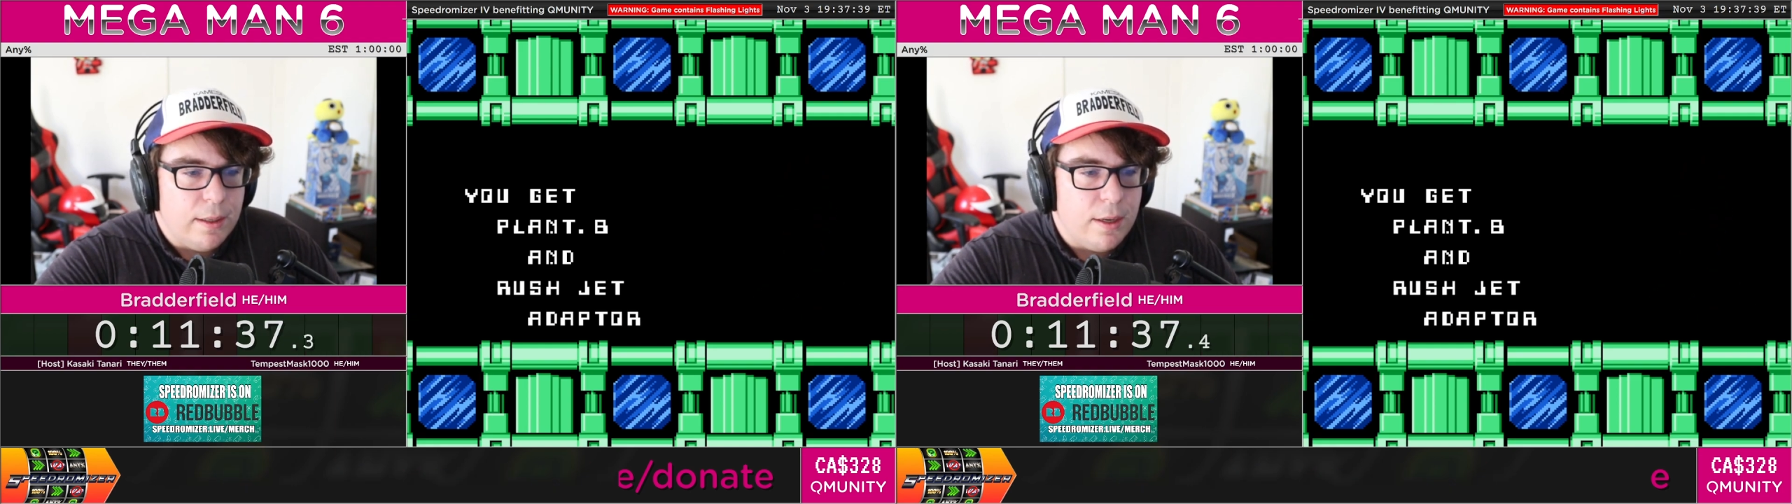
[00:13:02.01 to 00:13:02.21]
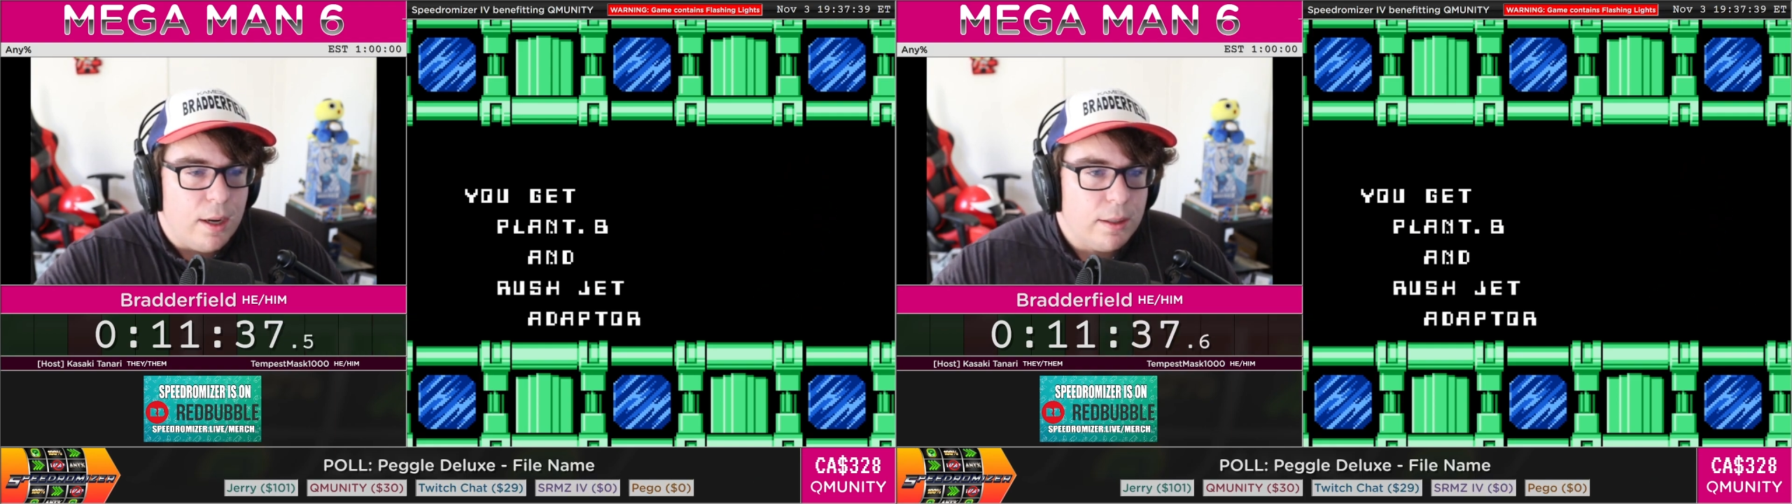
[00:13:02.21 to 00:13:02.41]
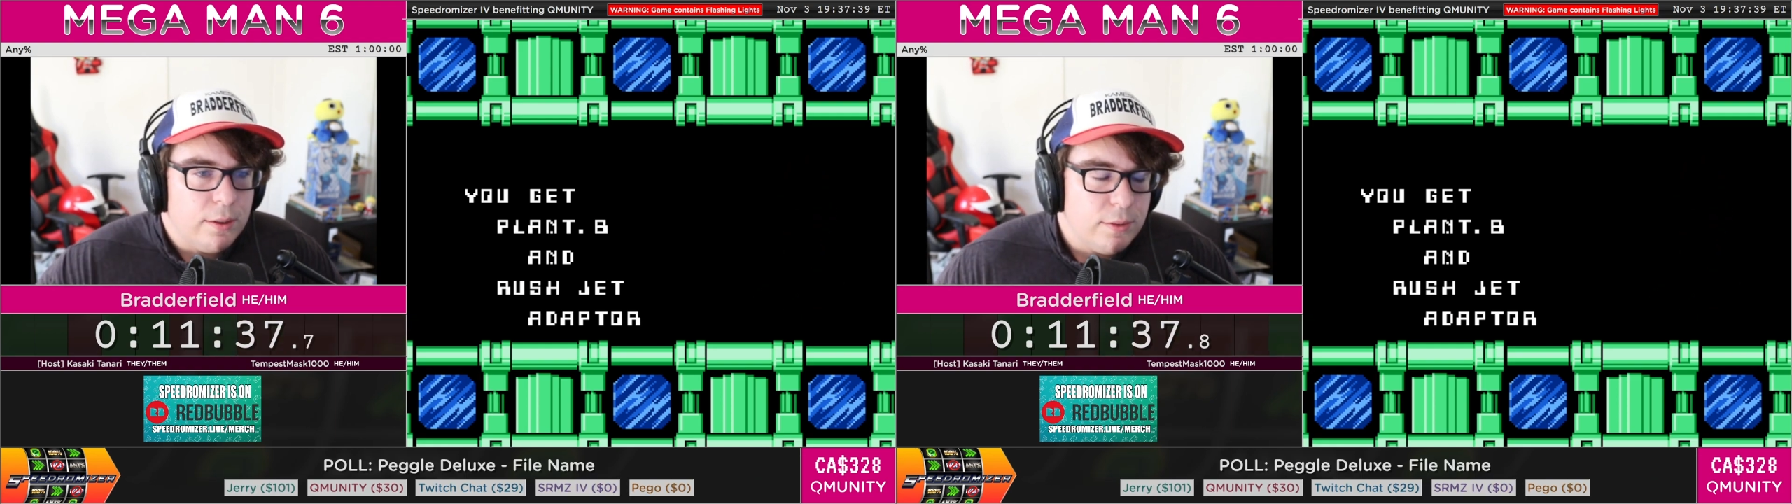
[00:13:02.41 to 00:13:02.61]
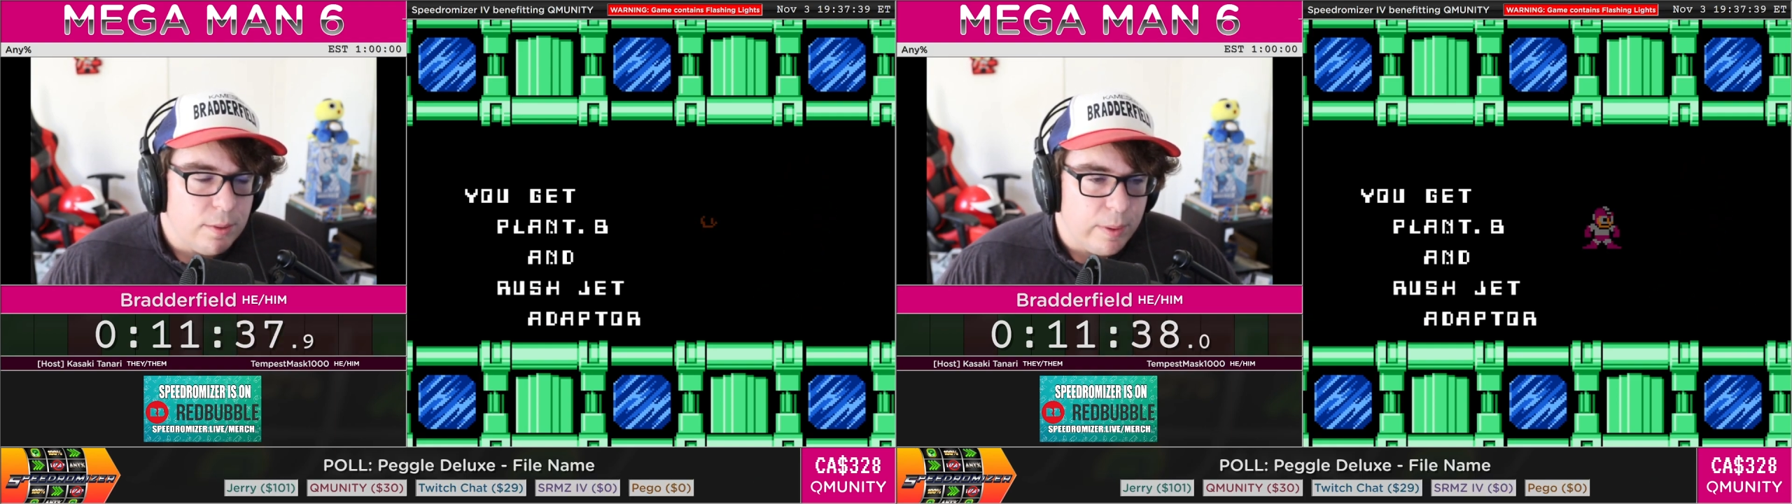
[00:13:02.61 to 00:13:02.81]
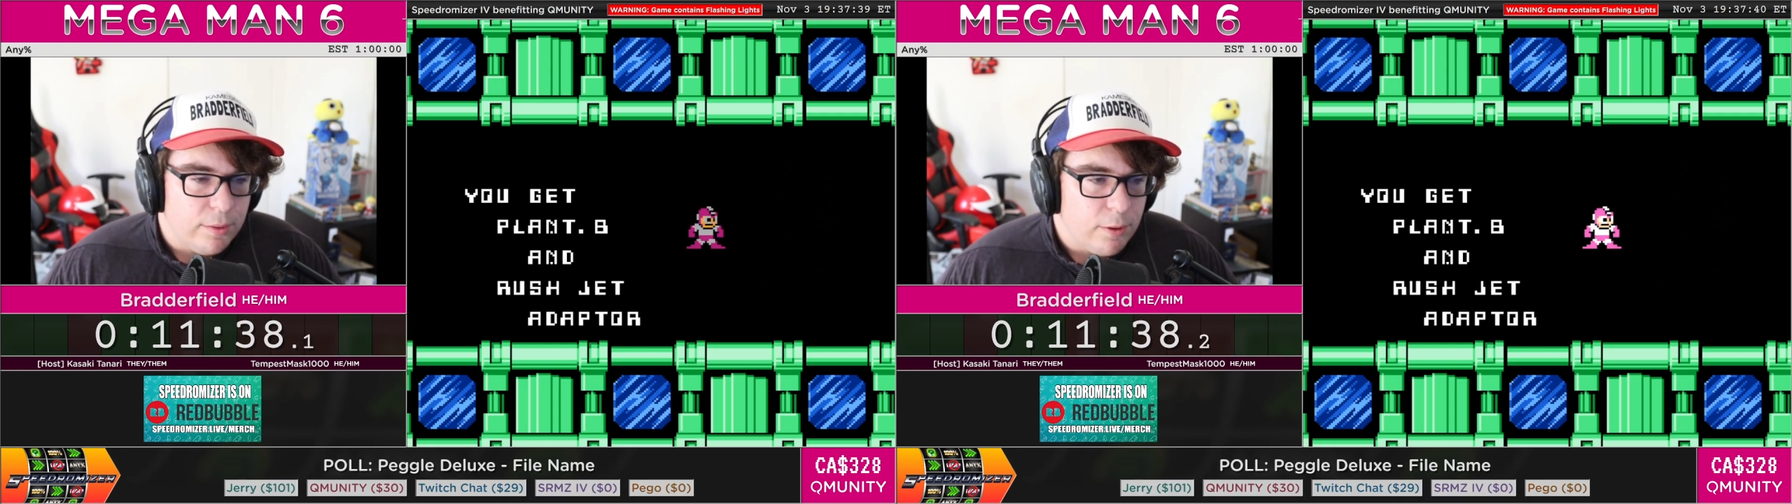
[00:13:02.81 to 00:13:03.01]
not use the
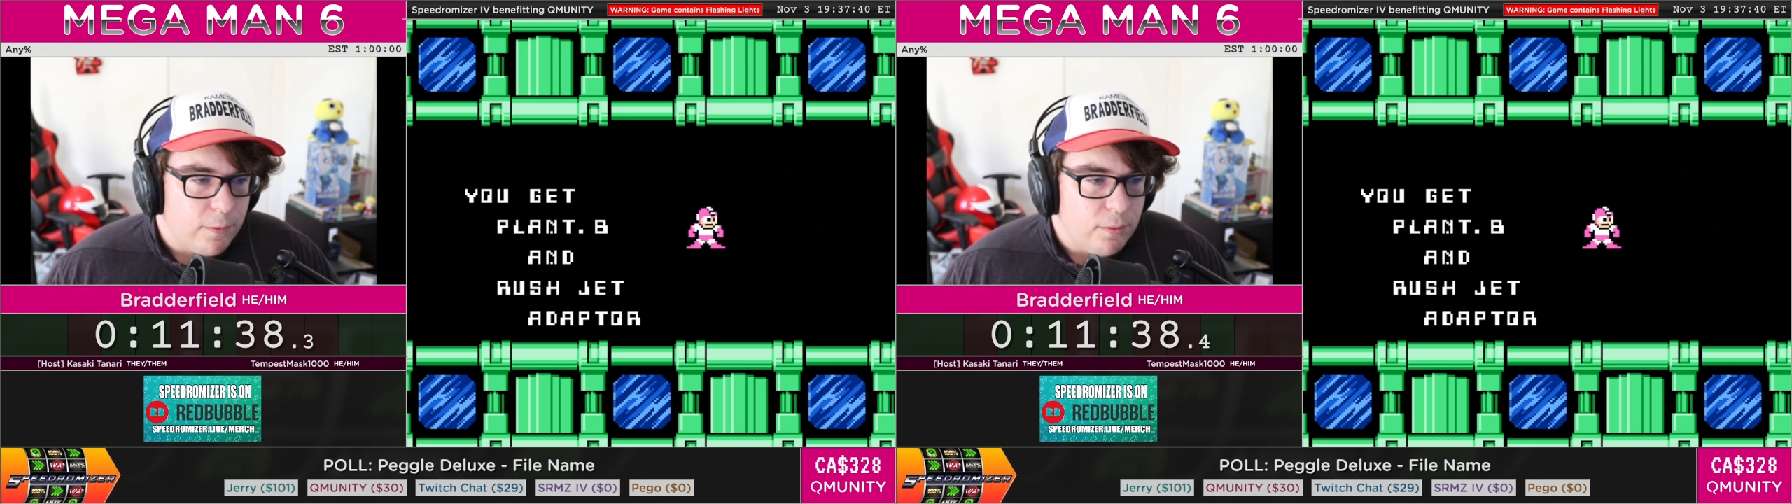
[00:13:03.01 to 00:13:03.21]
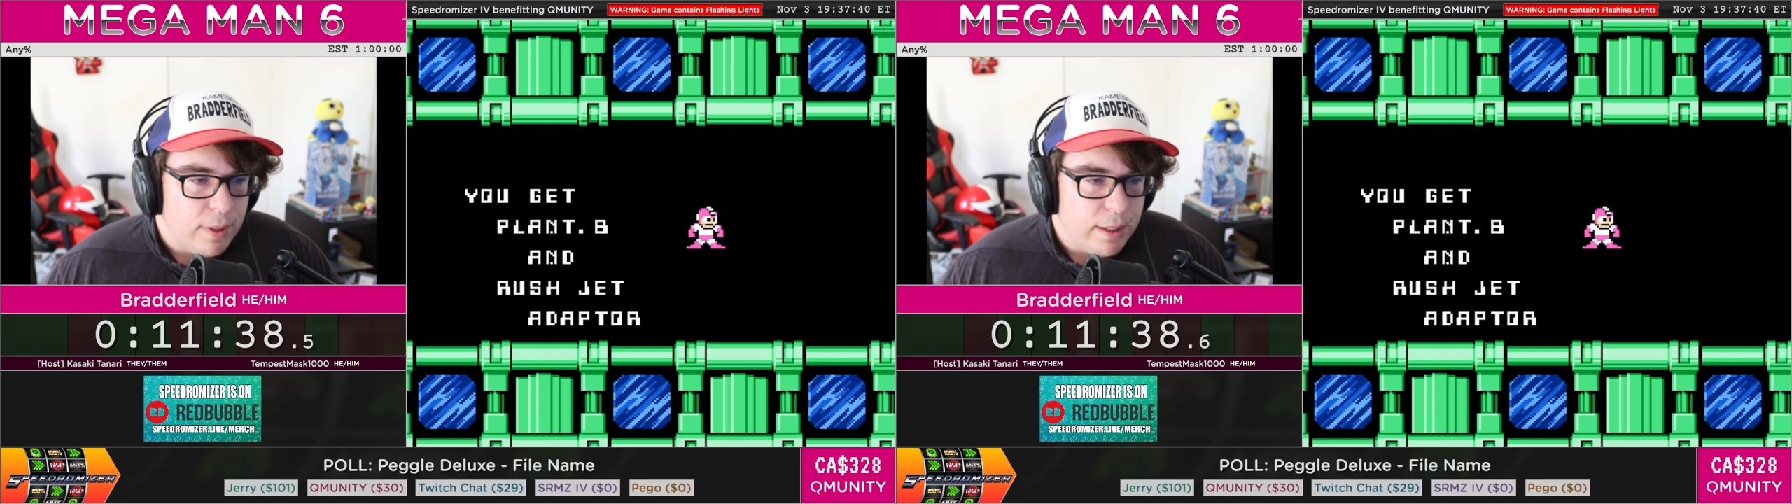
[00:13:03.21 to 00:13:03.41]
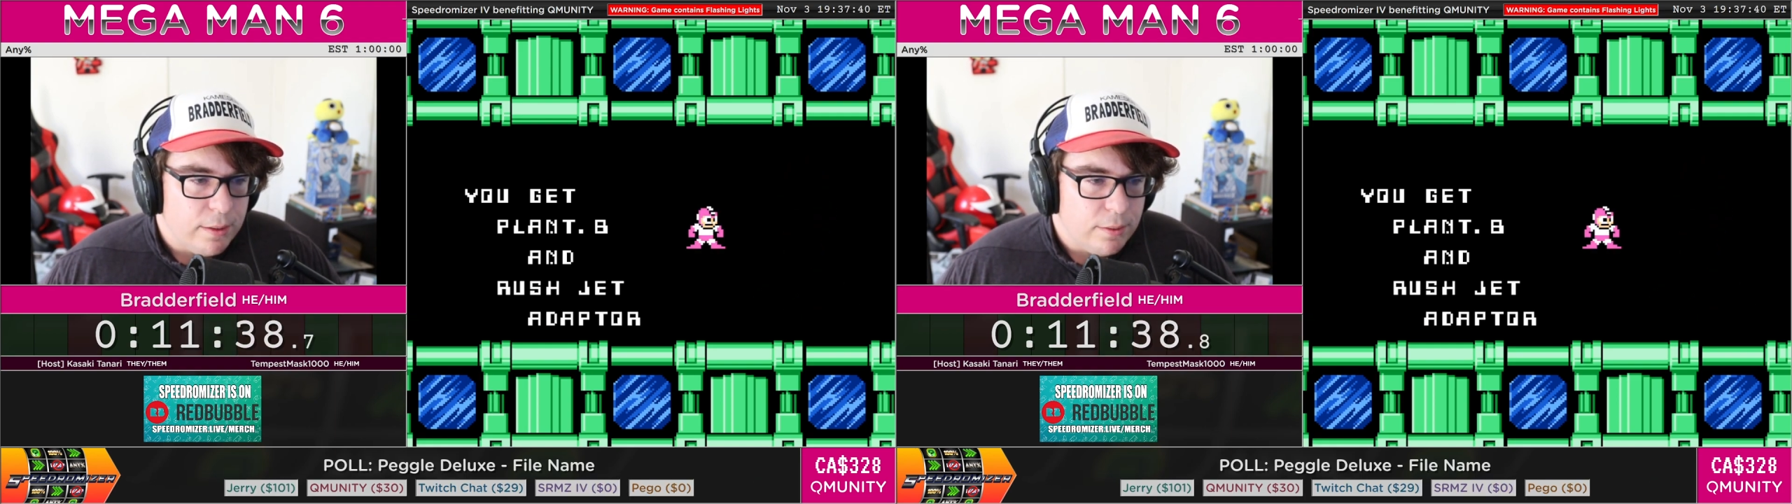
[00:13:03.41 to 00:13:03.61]
barrier for a while,